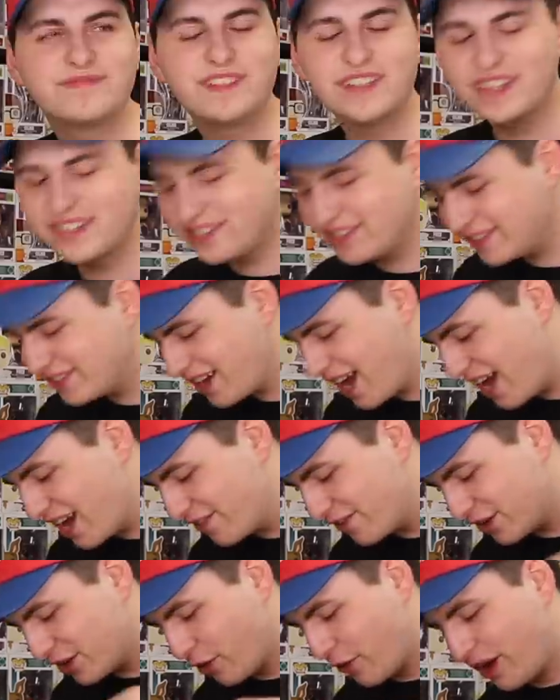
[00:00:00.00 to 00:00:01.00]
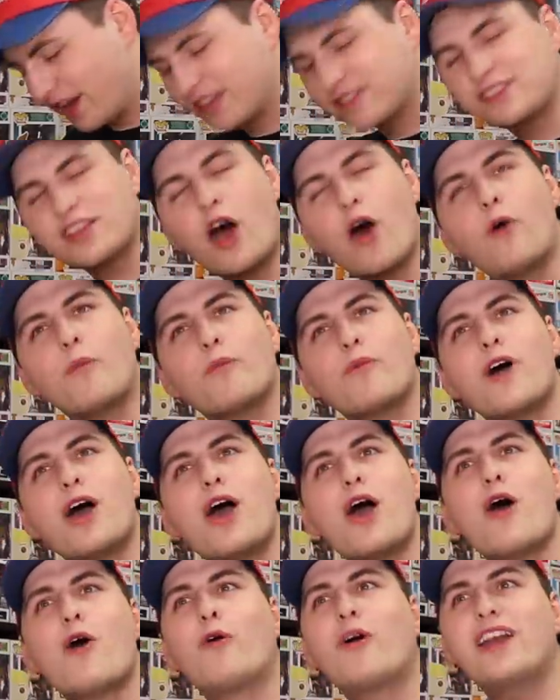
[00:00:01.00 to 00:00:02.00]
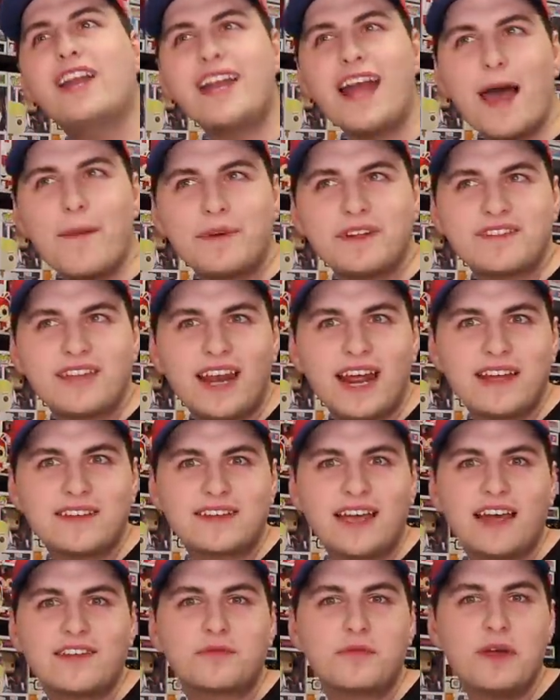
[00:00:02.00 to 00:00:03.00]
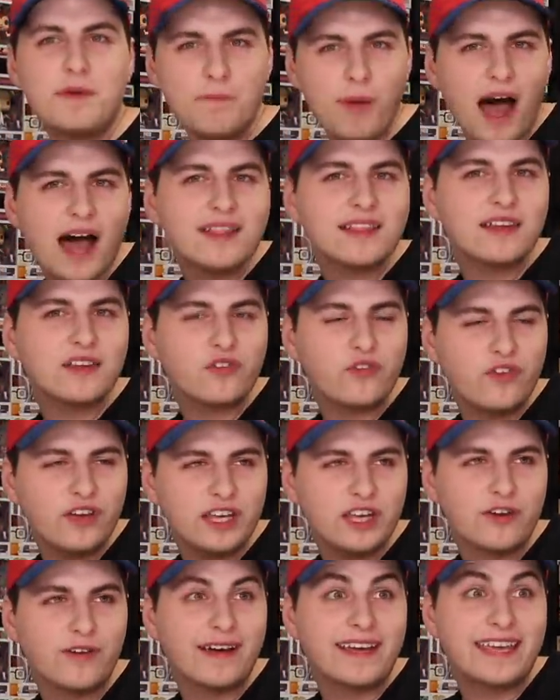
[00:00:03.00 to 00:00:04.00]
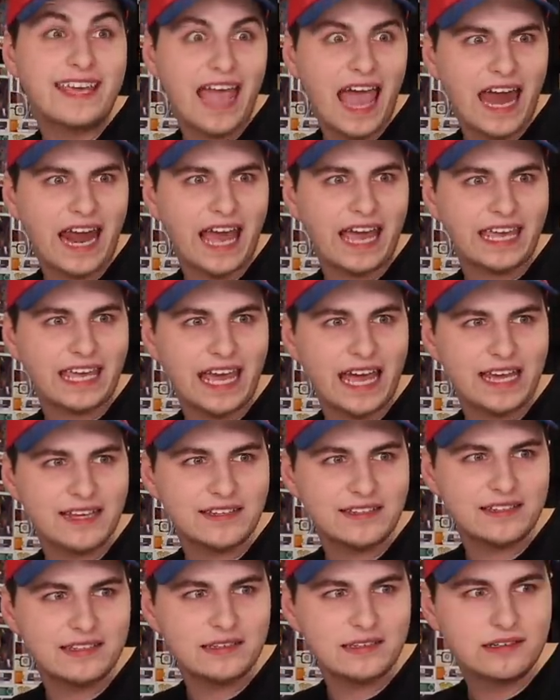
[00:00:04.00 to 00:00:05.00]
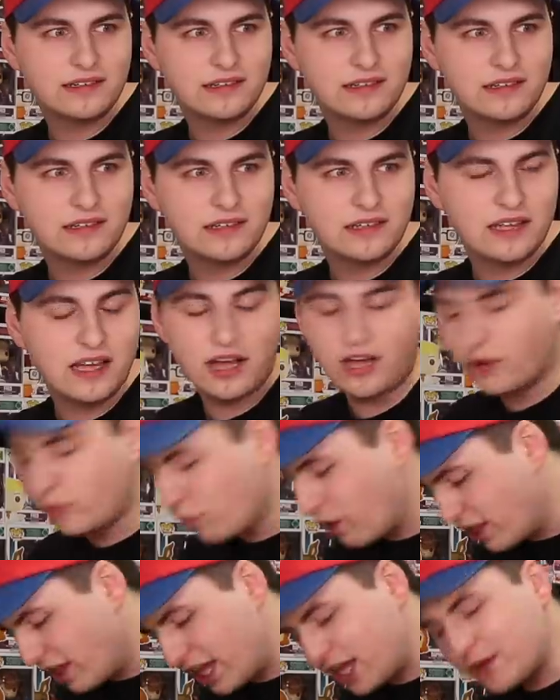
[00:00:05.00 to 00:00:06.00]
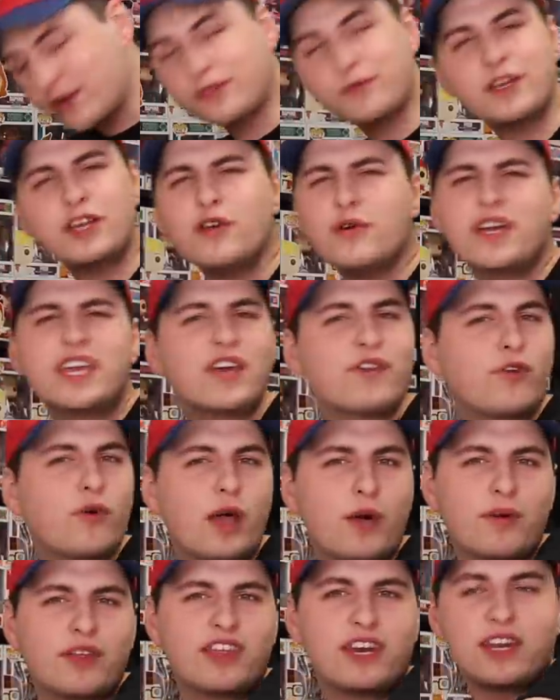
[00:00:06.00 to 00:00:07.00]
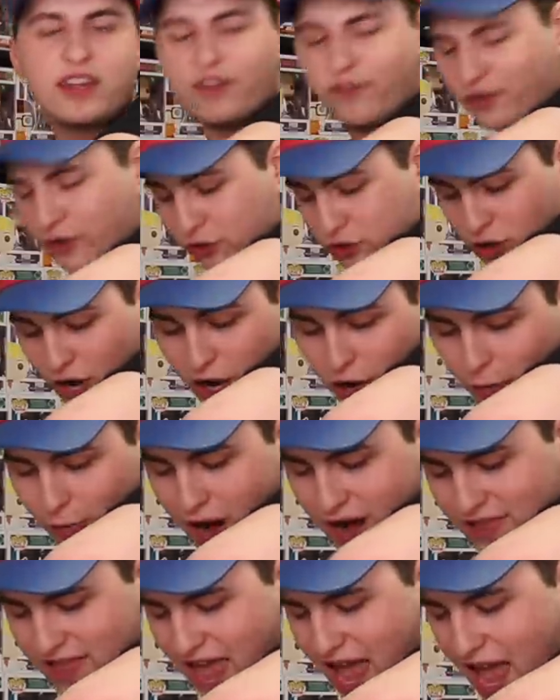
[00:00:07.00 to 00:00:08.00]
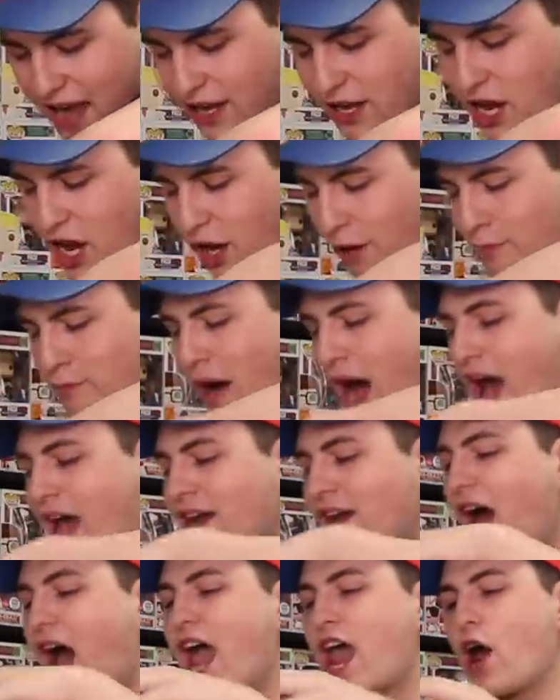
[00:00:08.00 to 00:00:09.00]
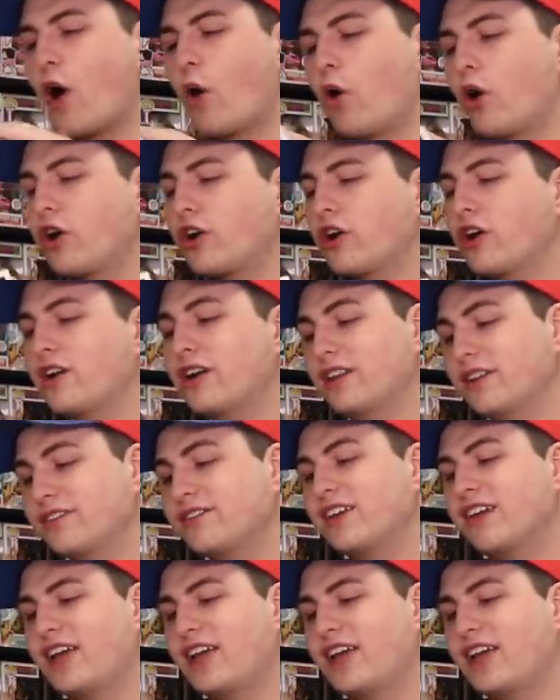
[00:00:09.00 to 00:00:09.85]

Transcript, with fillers: Well, this is kind of annoying. So, what had happened today is, guys, we bought this figure again, I guess. Huh. Well, anyways, we can do a giveaway with it in the future. I don't mind that. But I ordered, it looks